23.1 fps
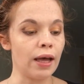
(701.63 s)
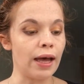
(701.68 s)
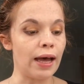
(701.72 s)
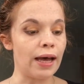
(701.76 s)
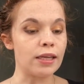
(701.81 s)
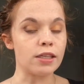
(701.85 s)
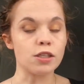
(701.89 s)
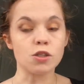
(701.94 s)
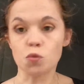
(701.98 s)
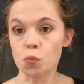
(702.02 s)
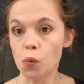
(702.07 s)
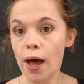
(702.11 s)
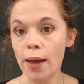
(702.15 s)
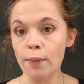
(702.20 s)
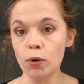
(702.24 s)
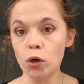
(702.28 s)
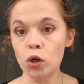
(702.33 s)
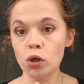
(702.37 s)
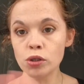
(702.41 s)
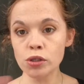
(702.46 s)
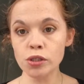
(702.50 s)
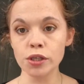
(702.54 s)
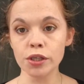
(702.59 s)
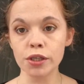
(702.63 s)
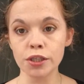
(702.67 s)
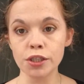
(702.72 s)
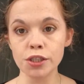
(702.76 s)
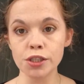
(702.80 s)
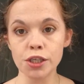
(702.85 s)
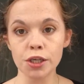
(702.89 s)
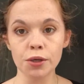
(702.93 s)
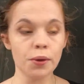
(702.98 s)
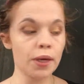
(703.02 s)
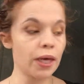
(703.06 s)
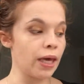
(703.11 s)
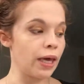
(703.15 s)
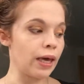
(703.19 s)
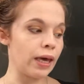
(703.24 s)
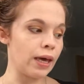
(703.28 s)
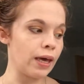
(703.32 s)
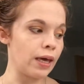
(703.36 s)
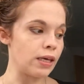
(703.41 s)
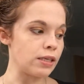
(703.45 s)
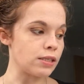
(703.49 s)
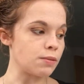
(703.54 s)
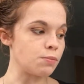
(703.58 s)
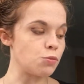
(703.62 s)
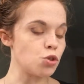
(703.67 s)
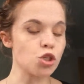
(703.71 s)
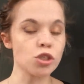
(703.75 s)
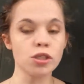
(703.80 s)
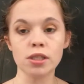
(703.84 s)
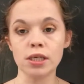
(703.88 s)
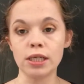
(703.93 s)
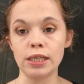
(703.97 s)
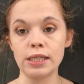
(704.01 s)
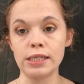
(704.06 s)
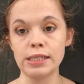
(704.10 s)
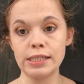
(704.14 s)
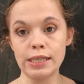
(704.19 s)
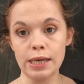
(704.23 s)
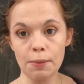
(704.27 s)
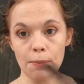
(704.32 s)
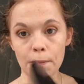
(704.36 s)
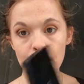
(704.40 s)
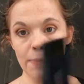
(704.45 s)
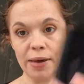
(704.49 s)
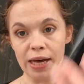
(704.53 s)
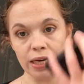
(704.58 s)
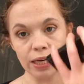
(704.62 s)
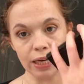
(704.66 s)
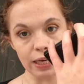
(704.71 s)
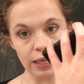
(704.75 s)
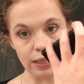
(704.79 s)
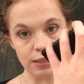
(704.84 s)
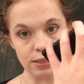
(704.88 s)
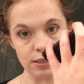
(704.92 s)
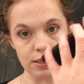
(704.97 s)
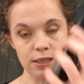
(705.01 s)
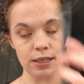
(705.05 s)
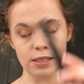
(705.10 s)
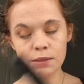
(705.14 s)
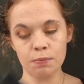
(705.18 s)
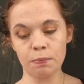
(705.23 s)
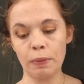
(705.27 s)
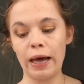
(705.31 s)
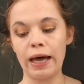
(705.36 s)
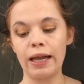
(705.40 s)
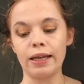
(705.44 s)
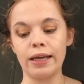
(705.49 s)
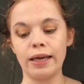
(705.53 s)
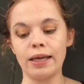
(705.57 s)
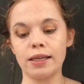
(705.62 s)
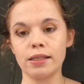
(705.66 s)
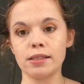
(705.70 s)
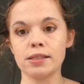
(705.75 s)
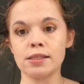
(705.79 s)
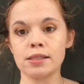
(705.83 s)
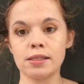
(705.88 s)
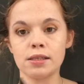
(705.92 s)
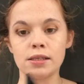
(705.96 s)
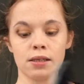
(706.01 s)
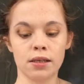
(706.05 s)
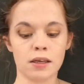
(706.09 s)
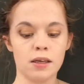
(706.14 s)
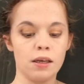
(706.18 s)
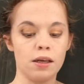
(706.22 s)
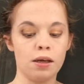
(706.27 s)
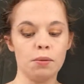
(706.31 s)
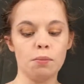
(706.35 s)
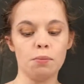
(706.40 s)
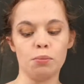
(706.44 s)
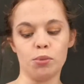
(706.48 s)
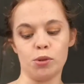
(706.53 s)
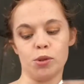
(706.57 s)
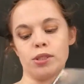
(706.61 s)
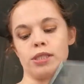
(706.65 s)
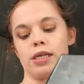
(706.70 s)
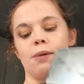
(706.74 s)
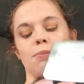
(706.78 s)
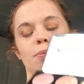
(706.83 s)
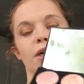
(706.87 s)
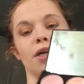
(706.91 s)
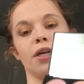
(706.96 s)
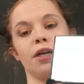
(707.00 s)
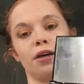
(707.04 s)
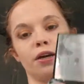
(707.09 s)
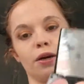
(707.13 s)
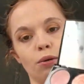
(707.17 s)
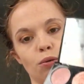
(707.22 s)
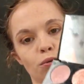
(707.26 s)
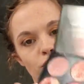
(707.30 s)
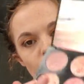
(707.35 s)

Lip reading: And what I'm also going to do here is I'm just going to dip back into this palette, but I'm going to go